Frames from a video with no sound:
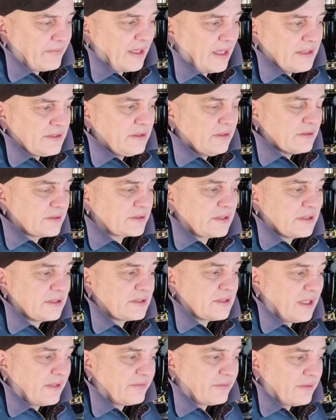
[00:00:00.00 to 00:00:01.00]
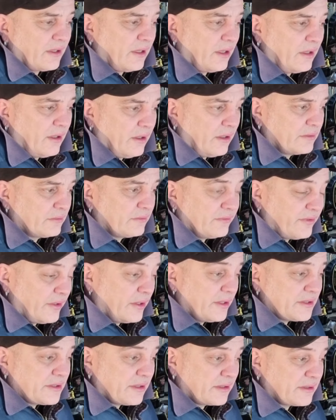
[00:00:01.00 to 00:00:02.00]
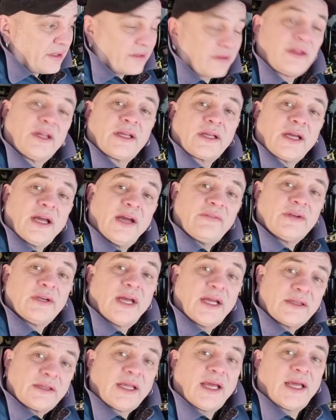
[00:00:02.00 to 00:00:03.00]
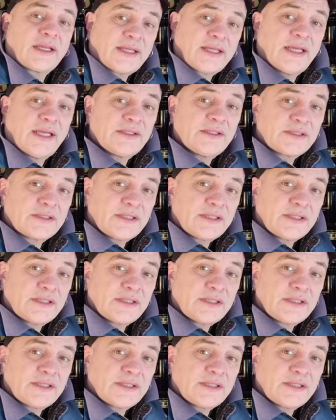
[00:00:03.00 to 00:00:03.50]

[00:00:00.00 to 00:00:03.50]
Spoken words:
it's not as good as the other Edelweiss, I don't think, having had that again